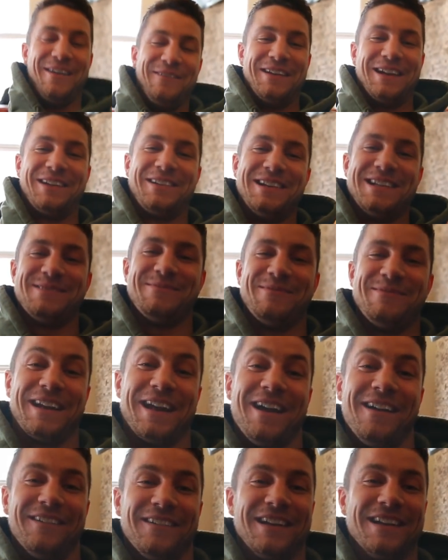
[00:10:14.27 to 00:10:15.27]
I've increased my
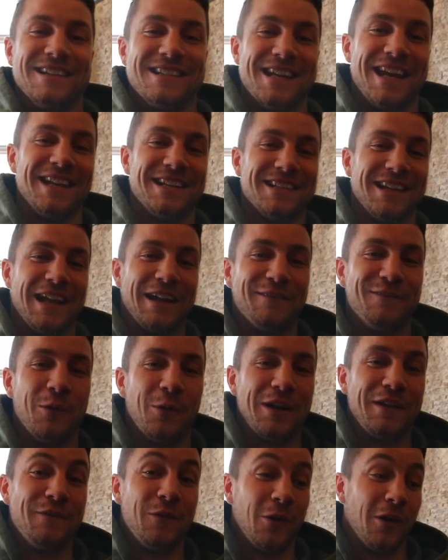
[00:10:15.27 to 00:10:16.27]
calorie intake to like
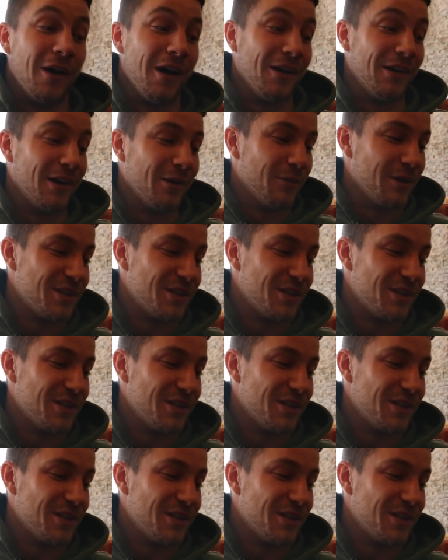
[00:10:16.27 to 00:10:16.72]
4,400,